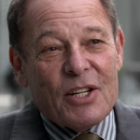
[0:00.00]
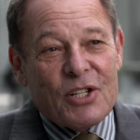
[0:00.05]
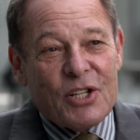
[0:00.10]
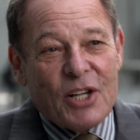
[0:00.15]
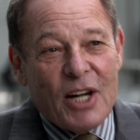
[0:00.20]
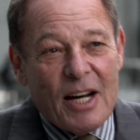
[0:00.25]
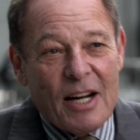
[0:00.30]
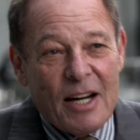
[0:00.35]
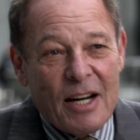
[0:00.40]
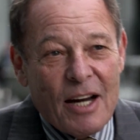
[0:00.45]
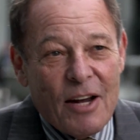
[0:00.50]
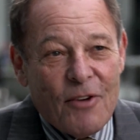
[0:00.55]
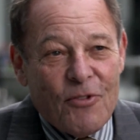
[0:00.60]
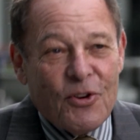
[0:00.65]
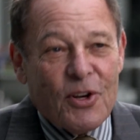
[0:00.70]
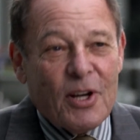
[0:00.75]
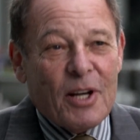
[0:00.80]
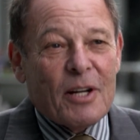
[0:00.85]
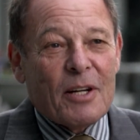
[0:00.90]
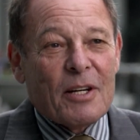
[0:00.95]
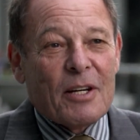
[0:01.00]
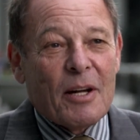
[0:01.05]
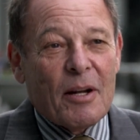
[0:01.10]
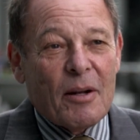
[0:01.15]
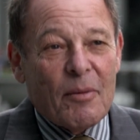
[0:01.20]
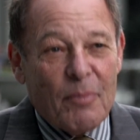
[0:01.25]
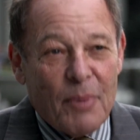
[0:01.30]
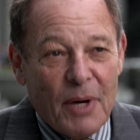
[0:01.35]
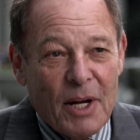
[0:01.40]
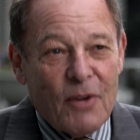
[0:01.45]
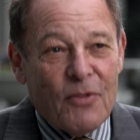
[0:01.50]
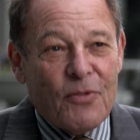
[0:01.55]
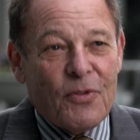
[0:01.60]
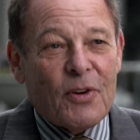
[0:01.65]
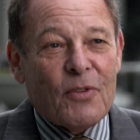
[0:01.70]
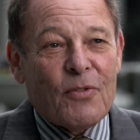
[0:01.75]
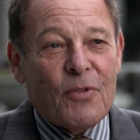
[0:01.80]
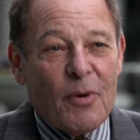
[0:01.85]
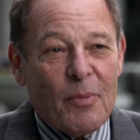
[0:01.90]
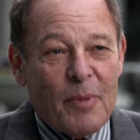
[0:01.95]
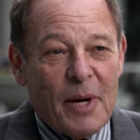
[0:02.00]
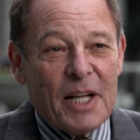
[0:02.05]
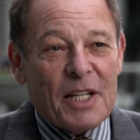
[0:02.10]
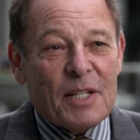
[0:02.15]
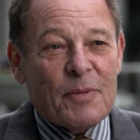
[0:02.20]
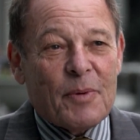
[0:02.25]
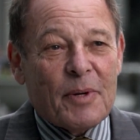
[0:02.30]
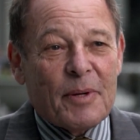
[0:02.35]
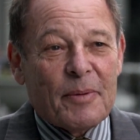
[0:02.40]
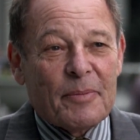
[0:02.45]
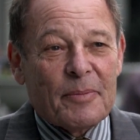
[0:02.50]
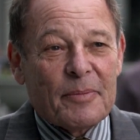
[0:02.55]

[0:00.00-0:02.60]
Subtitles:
significant benefit from aspirin.